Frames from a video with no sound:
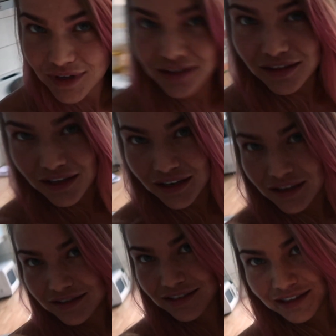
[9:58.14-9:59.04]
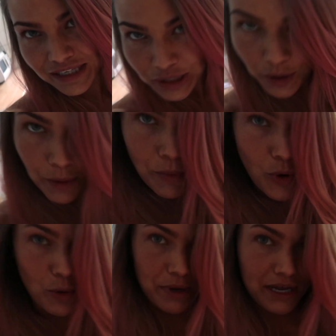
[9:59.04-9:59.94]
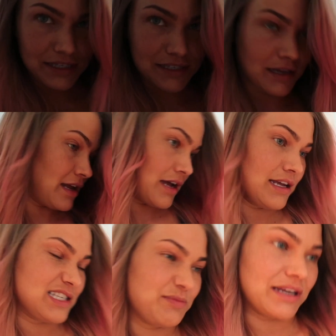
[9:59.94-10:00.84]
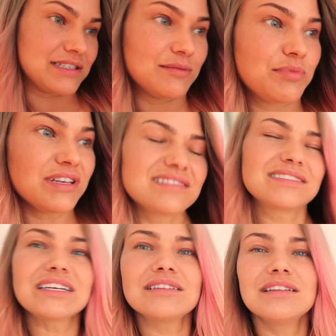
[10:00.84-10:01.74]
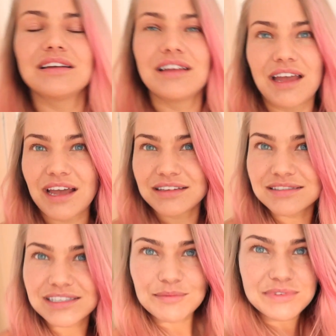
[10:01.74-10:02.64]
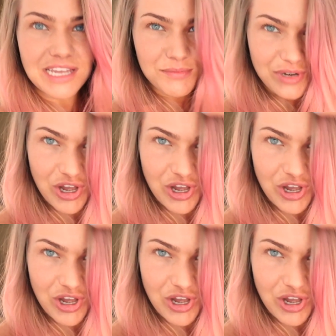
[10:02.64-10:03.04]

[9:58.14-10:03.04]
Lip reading: I think it is a little more pink than I expected, but it's still, at the same time,